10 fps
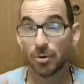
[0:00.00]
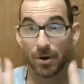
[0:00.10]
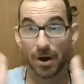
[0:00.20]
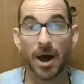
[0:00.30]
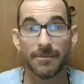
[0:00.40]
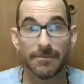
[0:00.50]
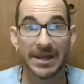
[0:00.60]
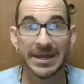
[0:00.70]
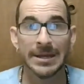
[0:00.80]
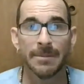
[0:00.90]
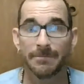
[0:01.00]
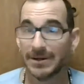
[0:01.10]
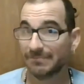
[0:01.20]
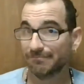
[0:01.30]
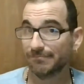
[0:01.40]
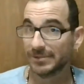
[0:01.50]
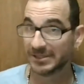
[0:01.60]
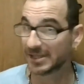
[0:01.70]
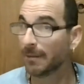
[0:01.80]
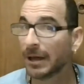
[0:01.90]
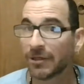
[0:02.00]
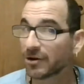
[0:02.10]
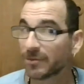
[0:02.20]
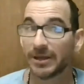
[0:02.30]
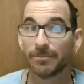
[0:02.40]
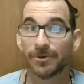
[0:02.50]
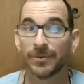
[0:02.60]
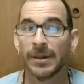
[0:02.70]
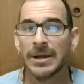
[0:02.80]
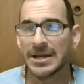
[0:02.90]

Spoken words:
not me, but some other people,